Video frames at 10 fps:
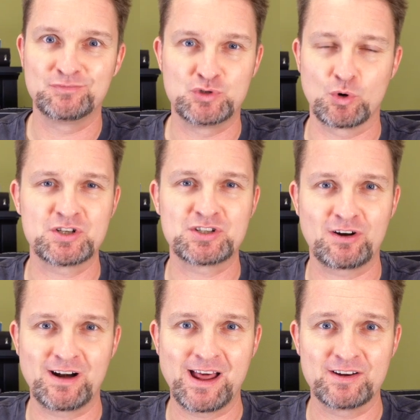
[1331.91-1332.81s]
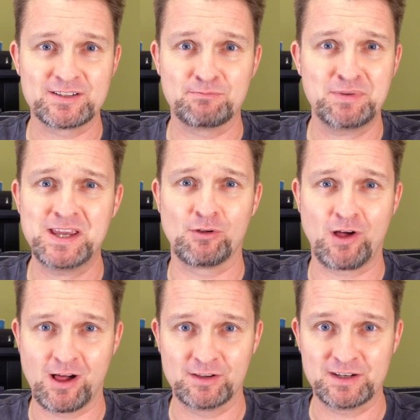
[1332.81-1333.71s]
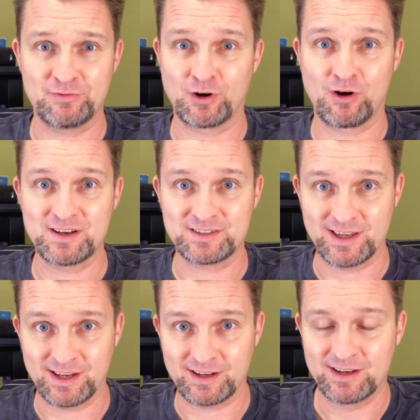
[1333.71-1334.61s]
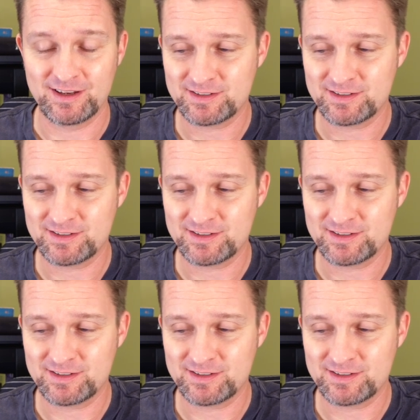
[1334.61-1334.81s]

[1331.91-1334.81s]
Georgia started out as a penal colony, for Christ's sake.